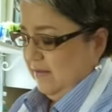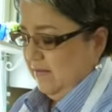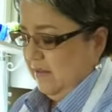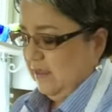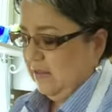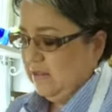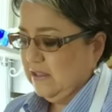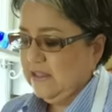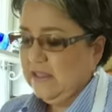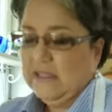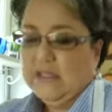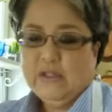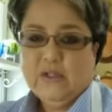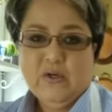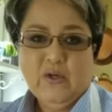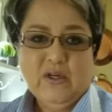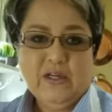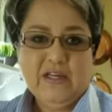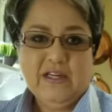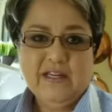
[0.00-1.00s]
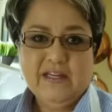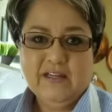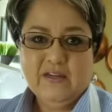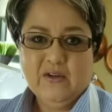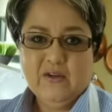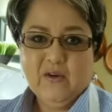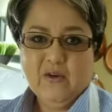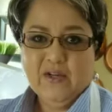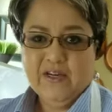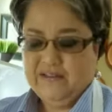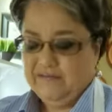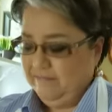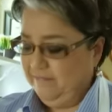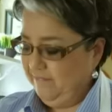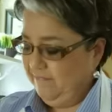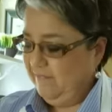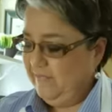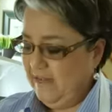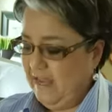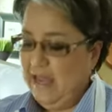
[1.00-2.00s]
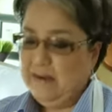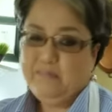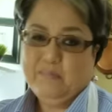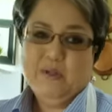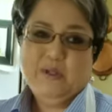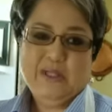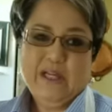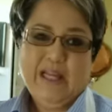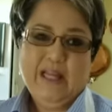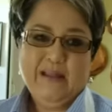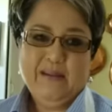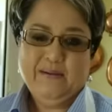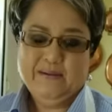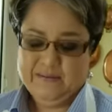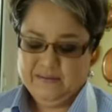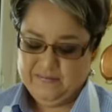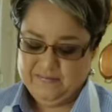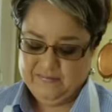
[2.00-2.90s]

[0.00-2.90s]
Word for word: they'll still look good and put together.